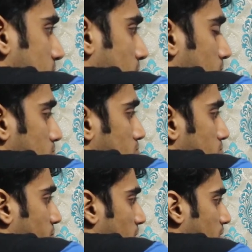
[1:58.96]
some
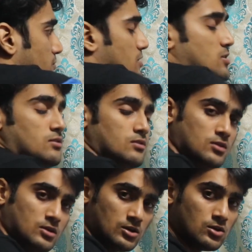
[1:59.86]
gift
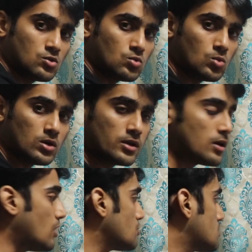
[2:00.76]
to other
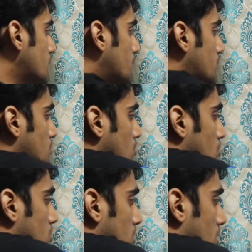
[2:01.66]
house.
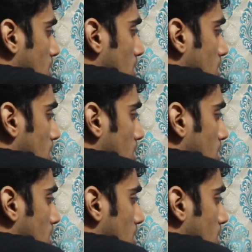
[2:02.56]
So there